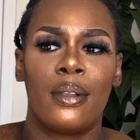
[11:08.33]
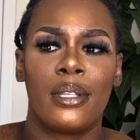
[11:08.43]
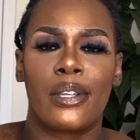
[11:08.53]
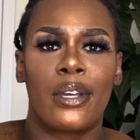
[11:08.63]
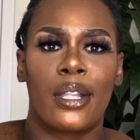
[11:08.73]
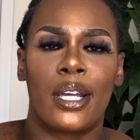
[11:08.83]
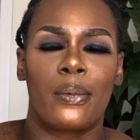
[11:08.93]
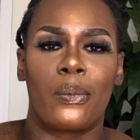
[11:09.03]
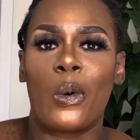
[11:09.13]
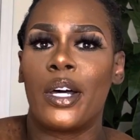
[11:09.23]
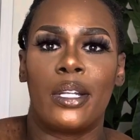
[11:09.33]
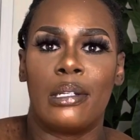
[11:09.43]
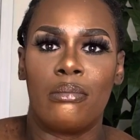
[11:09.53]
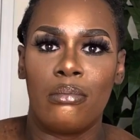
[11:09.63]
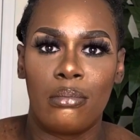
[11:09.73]
It's only like
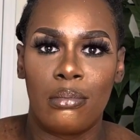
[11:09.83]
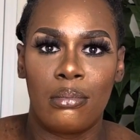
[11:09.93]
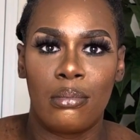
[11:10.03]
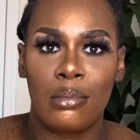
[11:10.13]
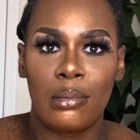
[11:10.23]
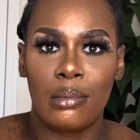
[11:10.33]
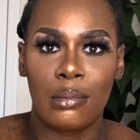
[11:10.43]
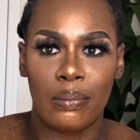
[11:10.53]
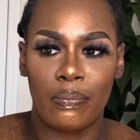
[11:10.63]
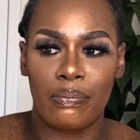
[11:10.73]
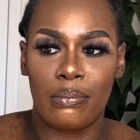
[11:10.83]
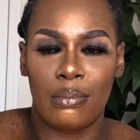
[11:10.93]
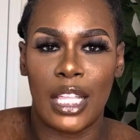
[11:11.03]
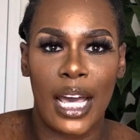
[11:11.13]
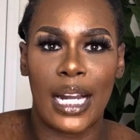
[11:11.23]
one
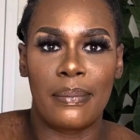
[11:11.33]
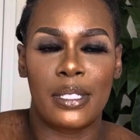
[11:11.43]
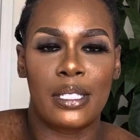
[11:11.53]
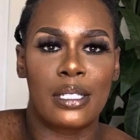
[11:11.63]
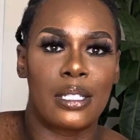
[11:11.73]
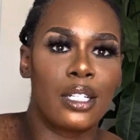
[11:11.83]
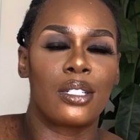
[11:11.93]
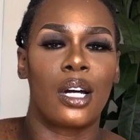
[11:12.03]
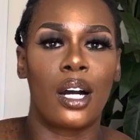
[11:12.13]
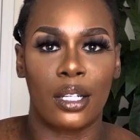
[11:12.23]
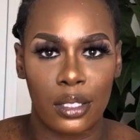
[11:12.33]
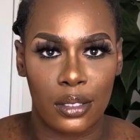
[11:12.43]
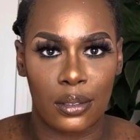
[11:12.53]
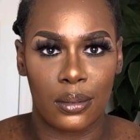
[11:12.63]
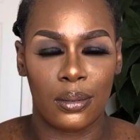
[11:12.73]
that I'm still talking
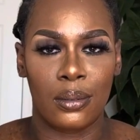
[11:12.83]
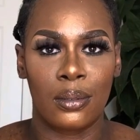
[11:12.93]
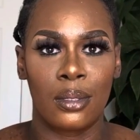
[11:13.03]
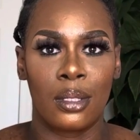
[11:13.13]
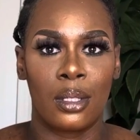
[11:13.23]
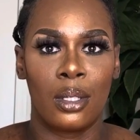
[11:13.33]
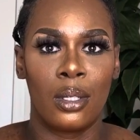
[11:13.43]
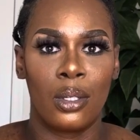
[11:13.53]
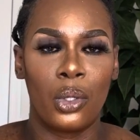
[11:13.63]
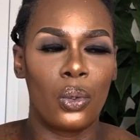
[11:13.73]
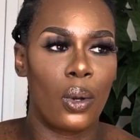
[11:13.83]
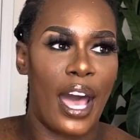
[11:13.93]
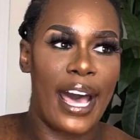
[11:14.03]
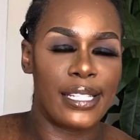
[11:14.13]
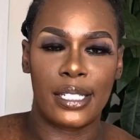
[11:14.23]
to who
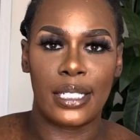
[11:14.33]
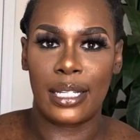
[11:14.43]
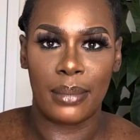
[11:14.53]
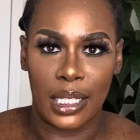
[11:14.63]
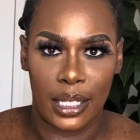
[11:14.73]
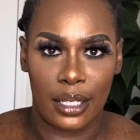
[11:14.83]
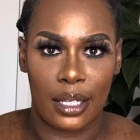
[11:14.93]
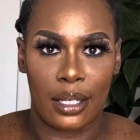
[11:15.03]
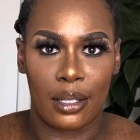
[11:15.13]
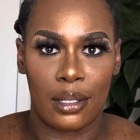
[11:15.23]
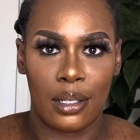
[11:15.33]
hasn't done me like that.